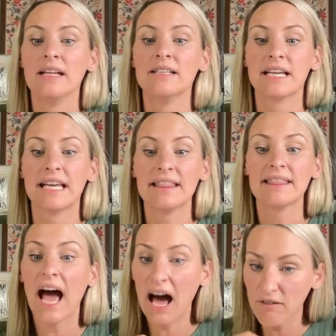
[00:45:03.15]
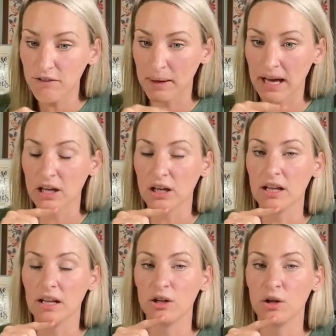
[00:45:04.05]
To get the alphabet,
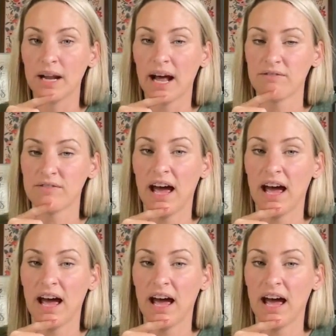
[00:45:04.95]
you would have to